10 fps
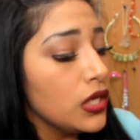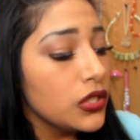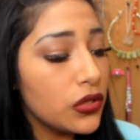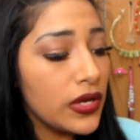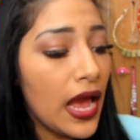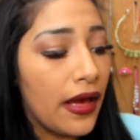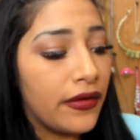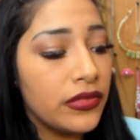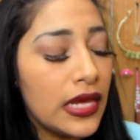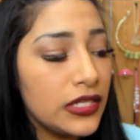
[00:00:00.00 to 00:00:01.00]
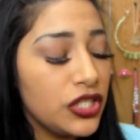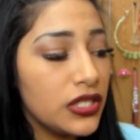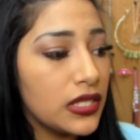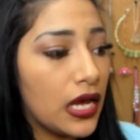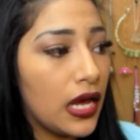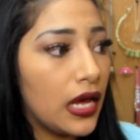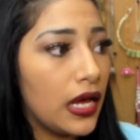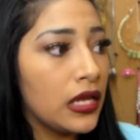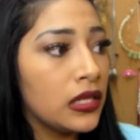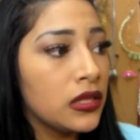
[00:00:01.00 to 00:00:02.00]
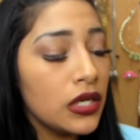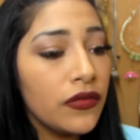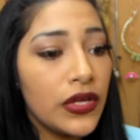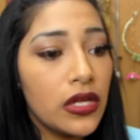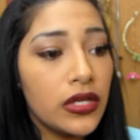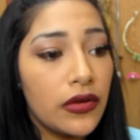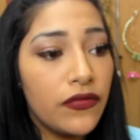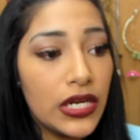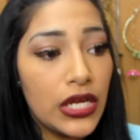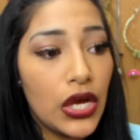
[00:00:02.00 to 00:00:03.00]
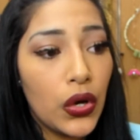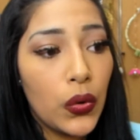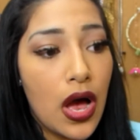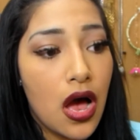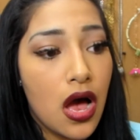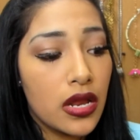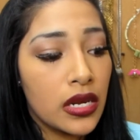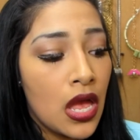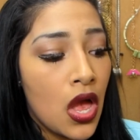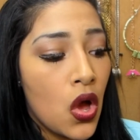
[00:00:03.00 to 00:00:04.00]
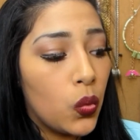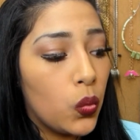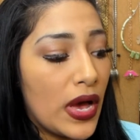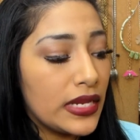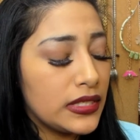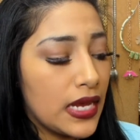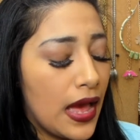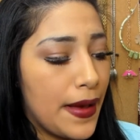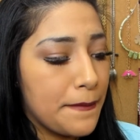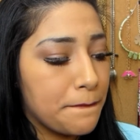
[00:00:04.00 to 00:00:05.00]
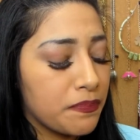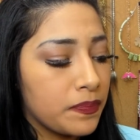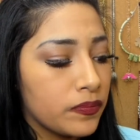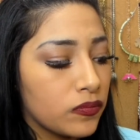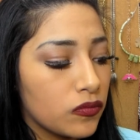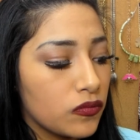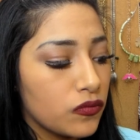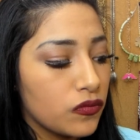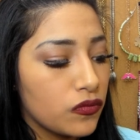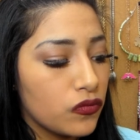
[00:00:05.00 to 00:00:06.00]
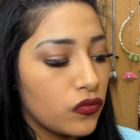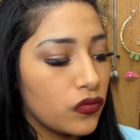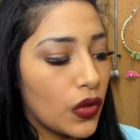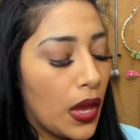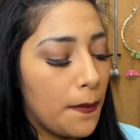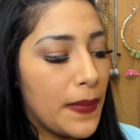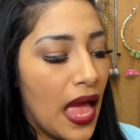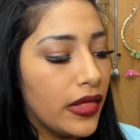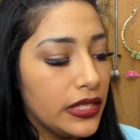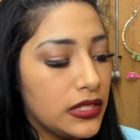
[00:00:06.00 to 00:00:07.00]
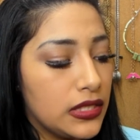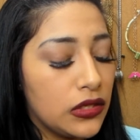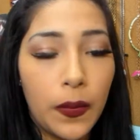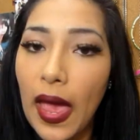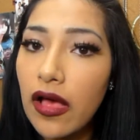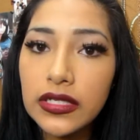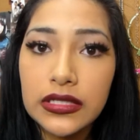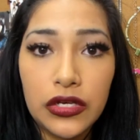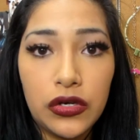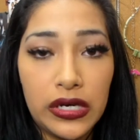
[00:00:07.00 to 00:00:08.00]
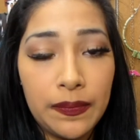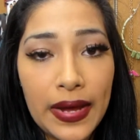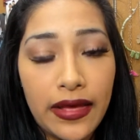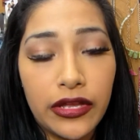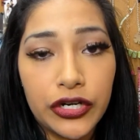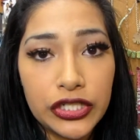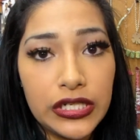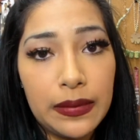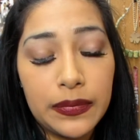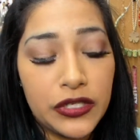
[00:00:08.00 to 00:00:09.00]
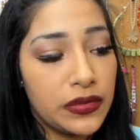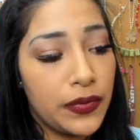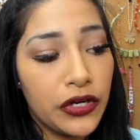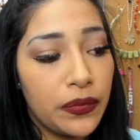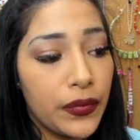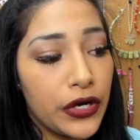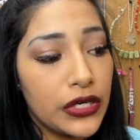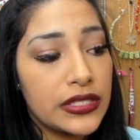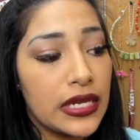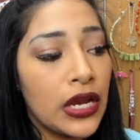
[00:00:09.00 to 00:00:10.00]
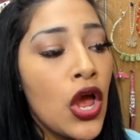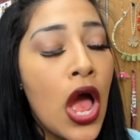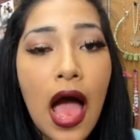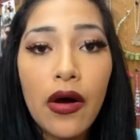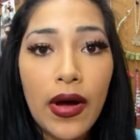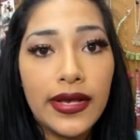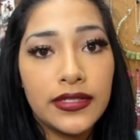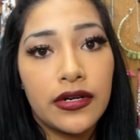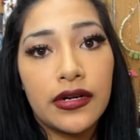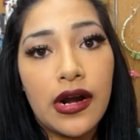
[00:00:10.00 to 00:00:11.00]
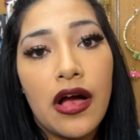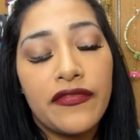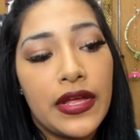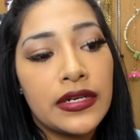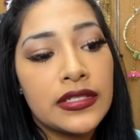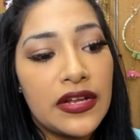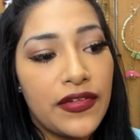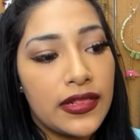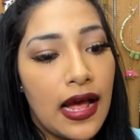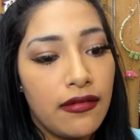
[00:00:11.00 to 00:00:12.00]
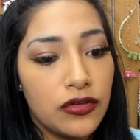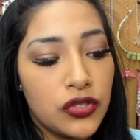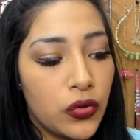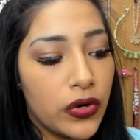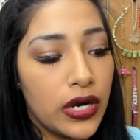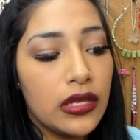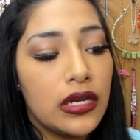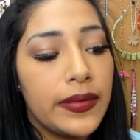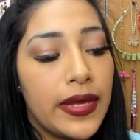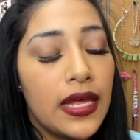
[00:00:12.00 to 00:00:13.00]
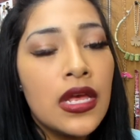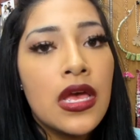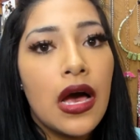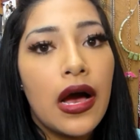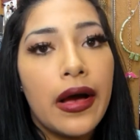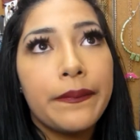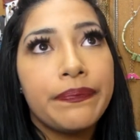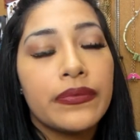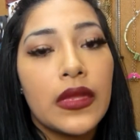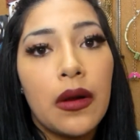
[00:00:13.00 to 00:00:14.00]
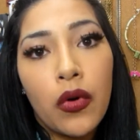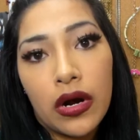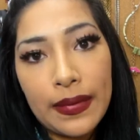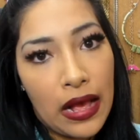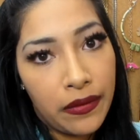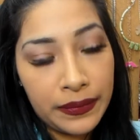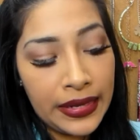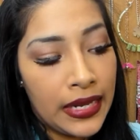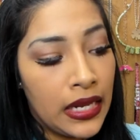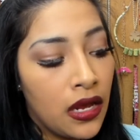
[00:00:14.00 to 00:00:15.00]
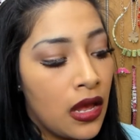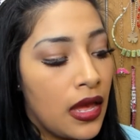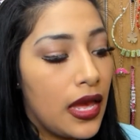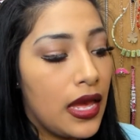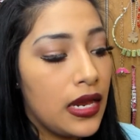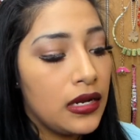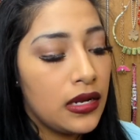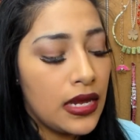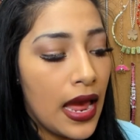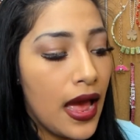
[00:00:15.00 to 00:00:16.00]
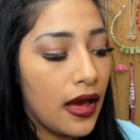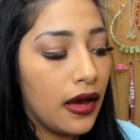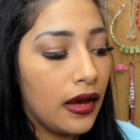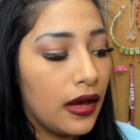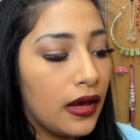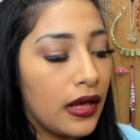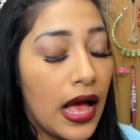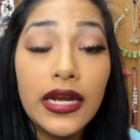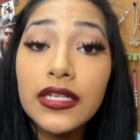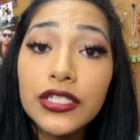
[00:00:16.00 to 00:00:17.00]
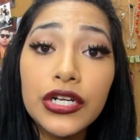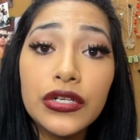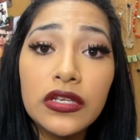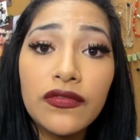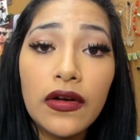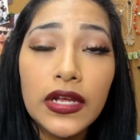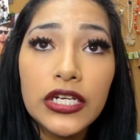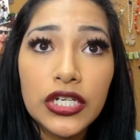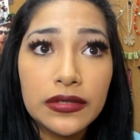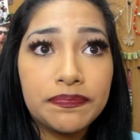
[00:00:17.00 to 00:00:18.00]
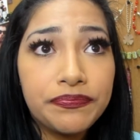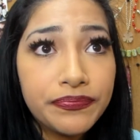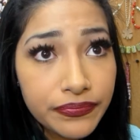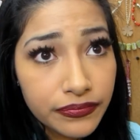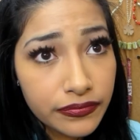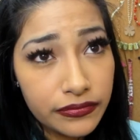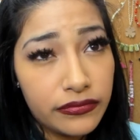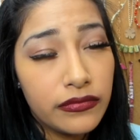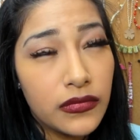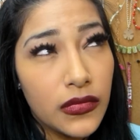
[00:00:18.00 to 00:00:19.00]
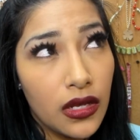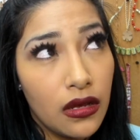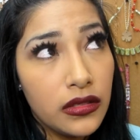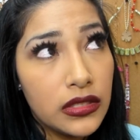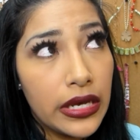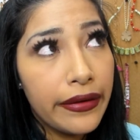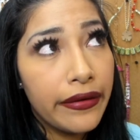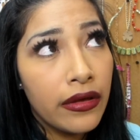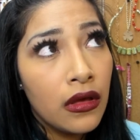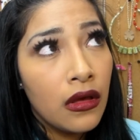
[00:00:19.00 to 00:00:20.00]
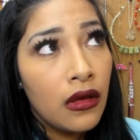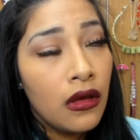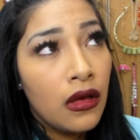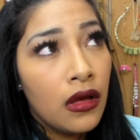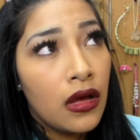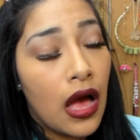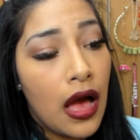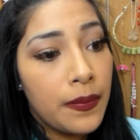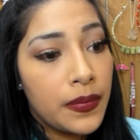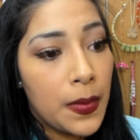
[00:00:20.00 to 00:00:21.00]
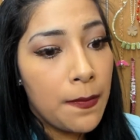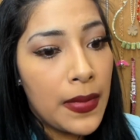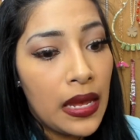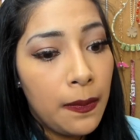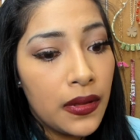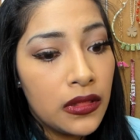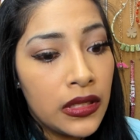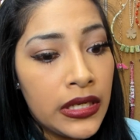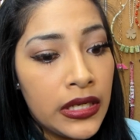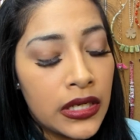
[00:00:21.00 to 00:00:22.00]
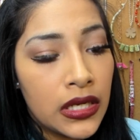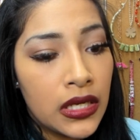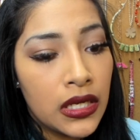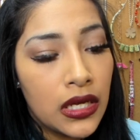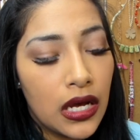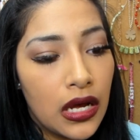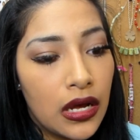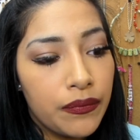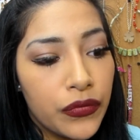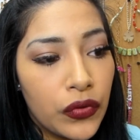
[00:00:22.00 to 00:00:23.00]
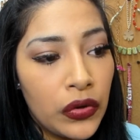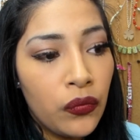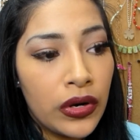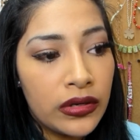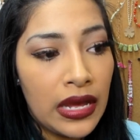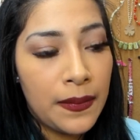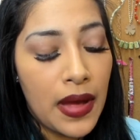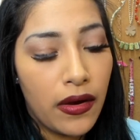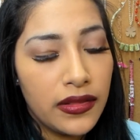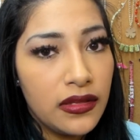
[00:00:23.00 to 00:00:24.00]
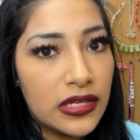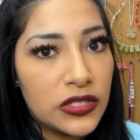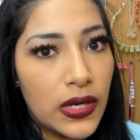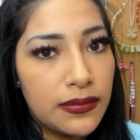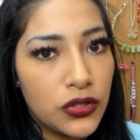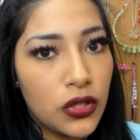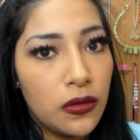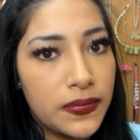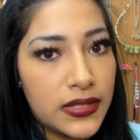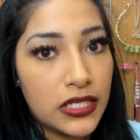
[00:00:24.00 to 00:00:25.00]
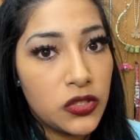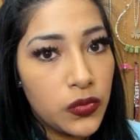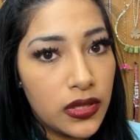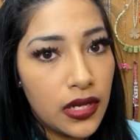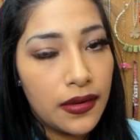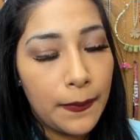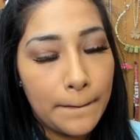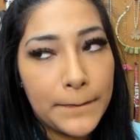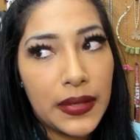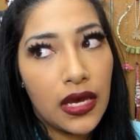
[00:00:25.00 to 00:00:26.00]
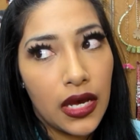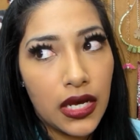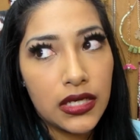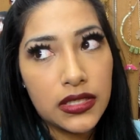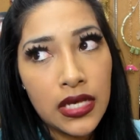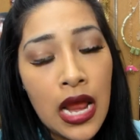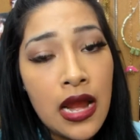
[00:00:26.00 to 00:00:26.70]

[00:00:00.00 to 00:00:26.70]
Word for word: So yeah, that's just a little video on what um, palettes, little palettes that you can buy that are cheap, just put in your purse, and how I started off and stuff like that, little story, a little bit um, more about me. And yeah, uh, I didn't start using foundation until um, the Maybelline um, 3 in 1 came out. I think that's why I'm so obsessed with it because